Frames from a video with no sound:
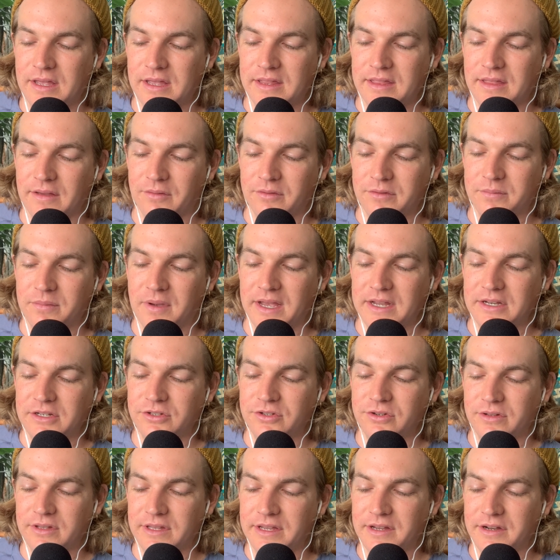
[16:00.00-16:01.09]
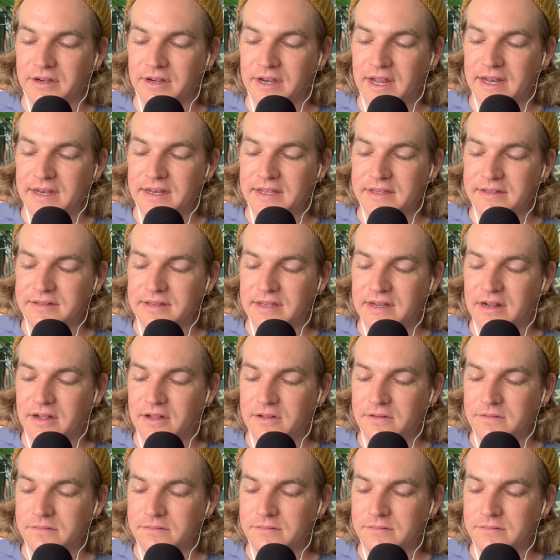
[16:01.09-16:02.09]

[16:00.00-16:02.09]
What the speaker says: That was by Julie Hernandez et al.